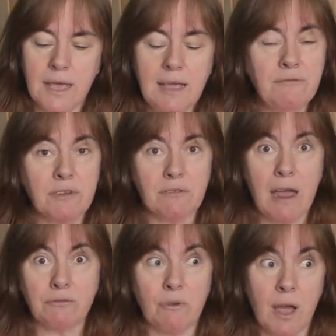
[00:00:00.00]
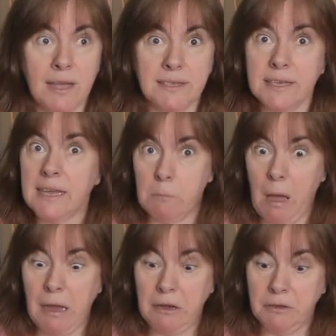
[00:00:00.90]
If the crowd rioted, he
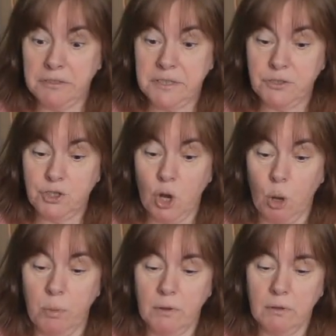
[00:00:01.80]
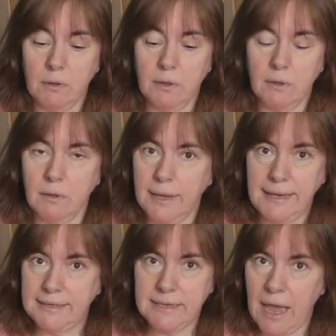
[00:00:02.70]
might lose his job.
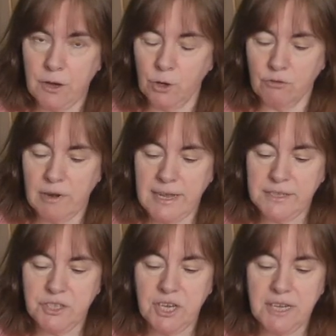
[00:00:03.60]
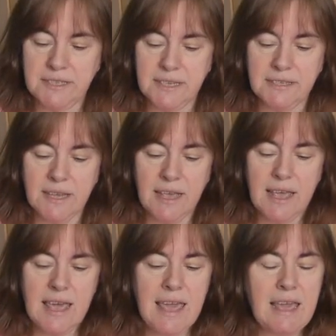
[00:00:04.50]
He dare not release Jesus,
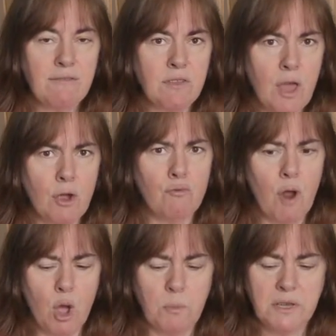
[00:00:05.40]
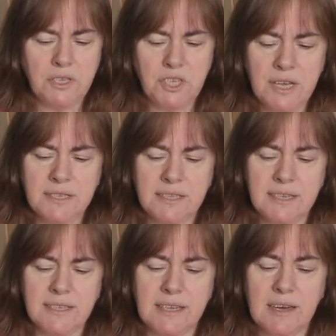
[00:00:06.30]
even though Roman
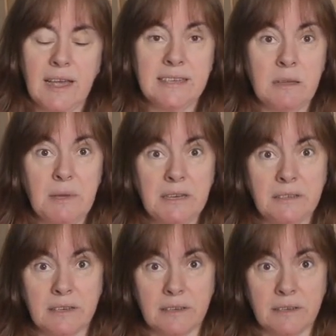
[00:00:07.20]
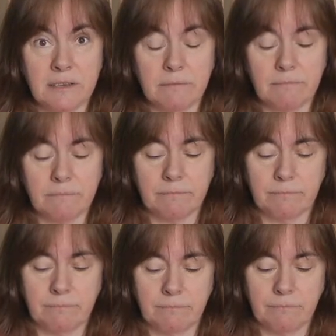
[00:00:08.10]
justice declared him innocent.
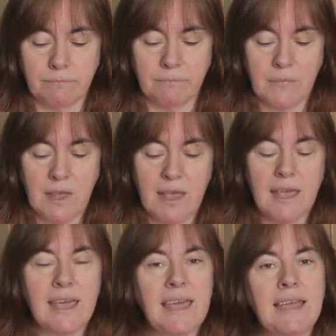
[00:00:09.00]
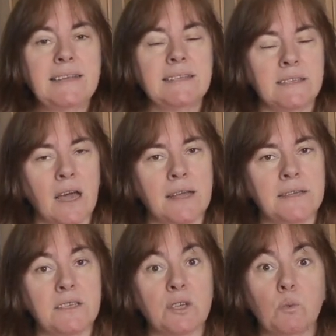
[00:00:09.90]
He
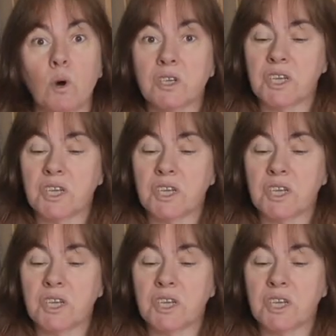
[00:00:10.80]
decided to wash